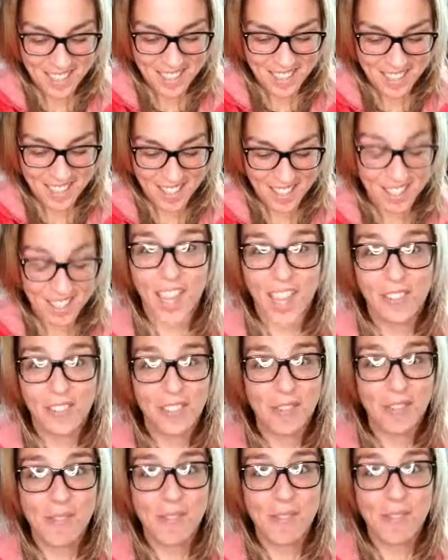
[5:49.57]
Chad, if you're
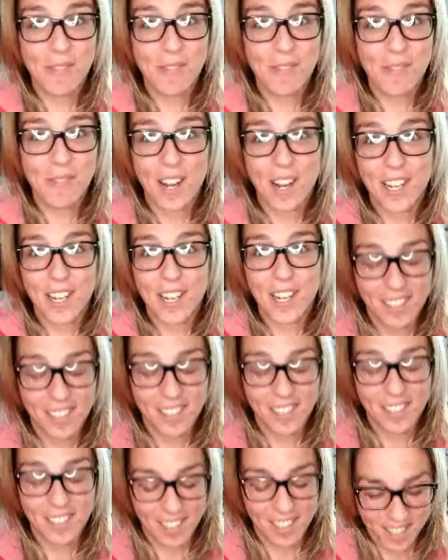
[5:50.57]
watching, like,
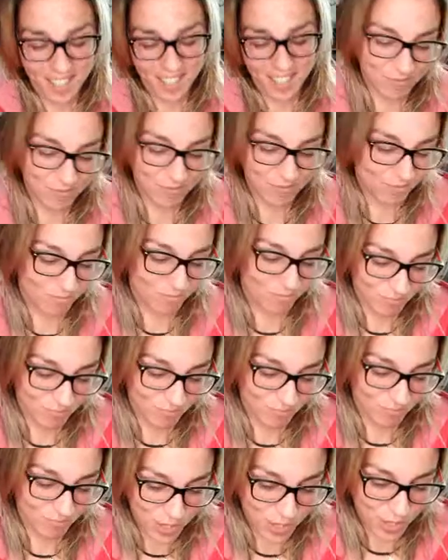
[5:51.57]

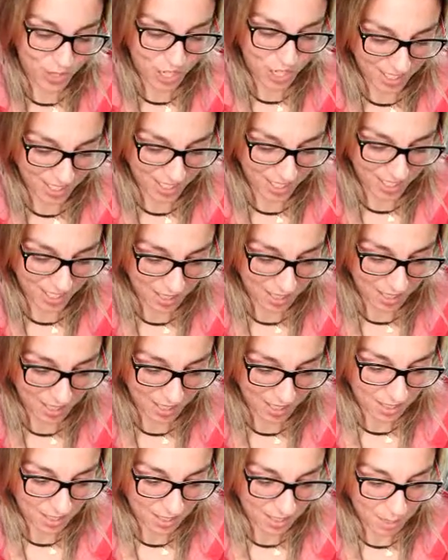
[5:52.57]
appreciate it.
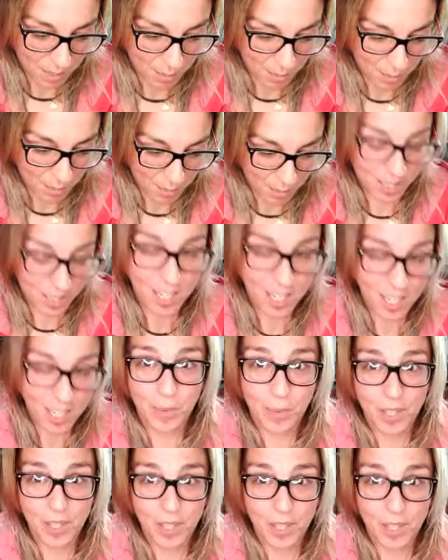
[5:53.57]
Keep on coming with
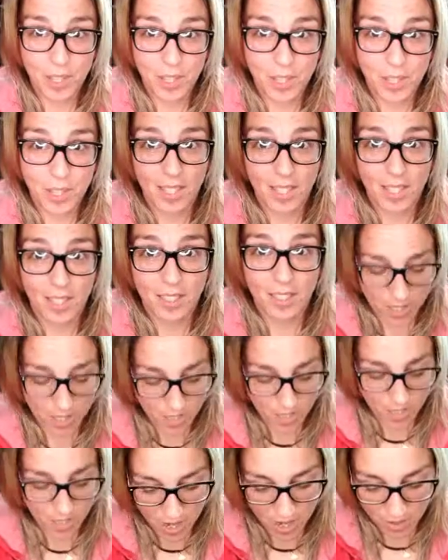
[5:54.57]
the comments or
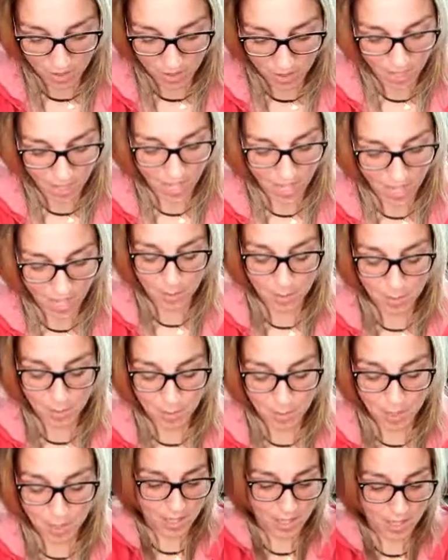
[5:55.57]
whatever. Anybody.
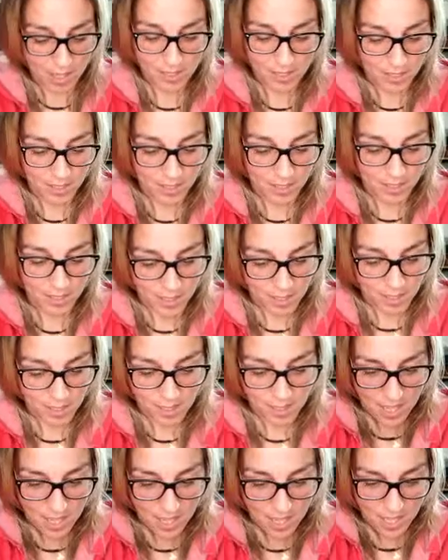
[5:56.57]

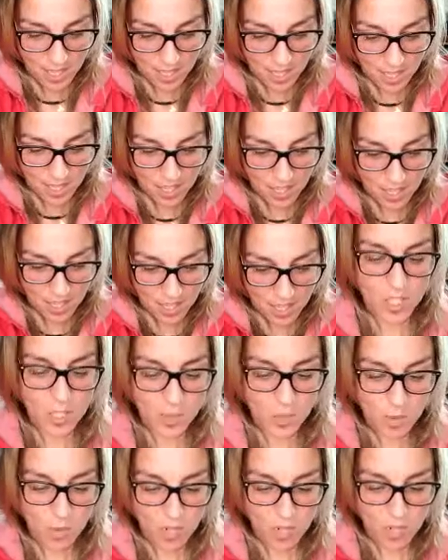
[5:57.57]
Universe,
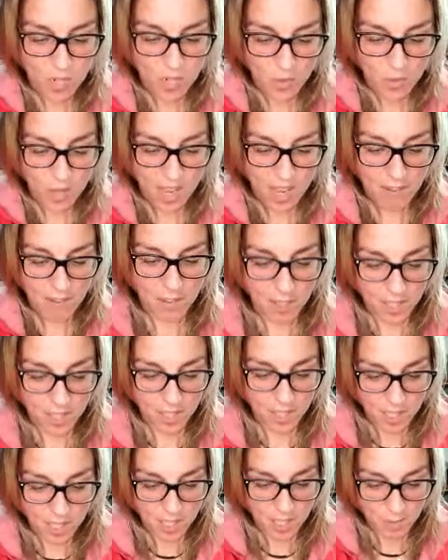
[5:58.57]
what do we have for
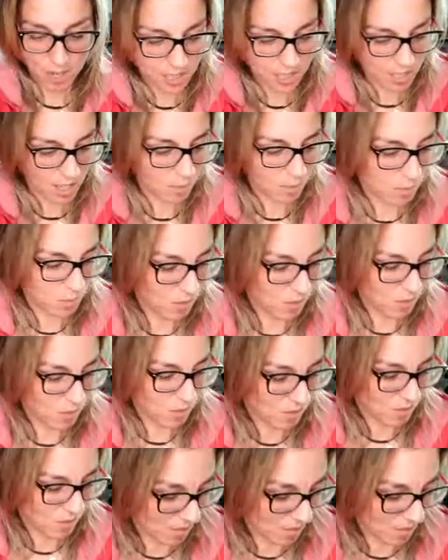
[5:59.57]
Libra, Sun, Moon, Rising,